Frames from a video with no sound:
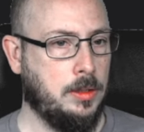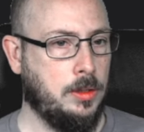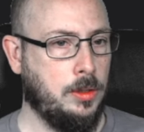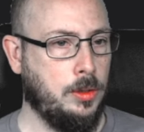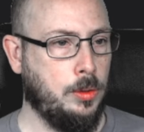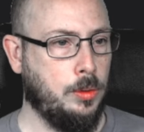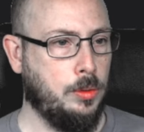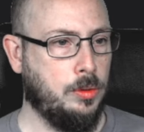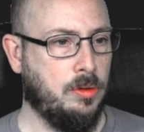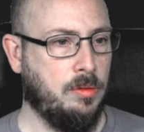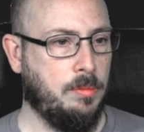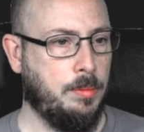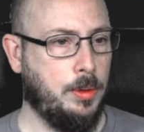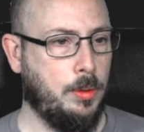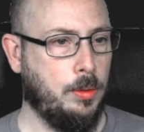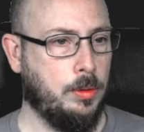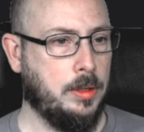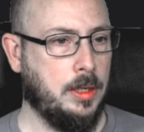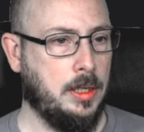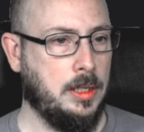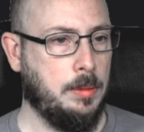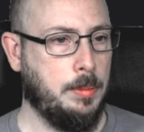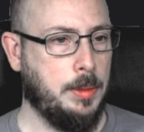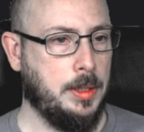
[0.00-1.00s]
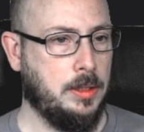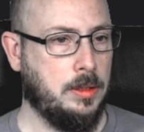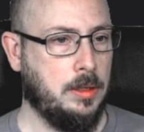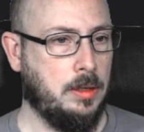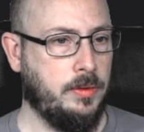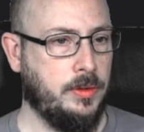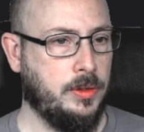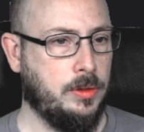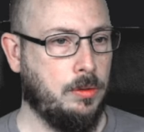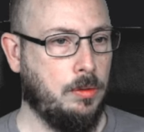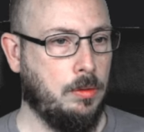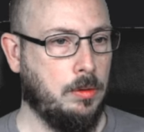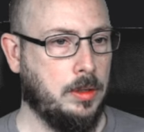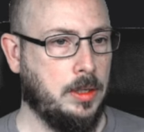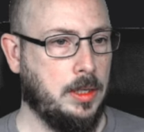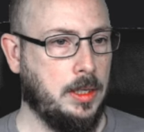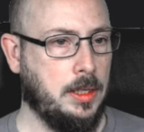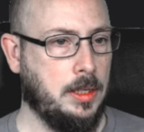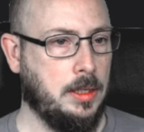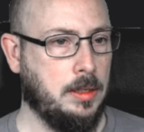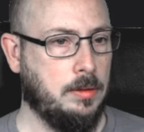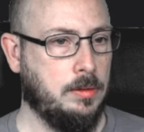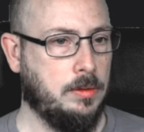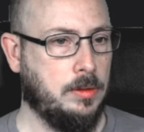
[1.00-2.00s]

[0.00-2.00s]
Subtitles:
the use of Bolt database service role key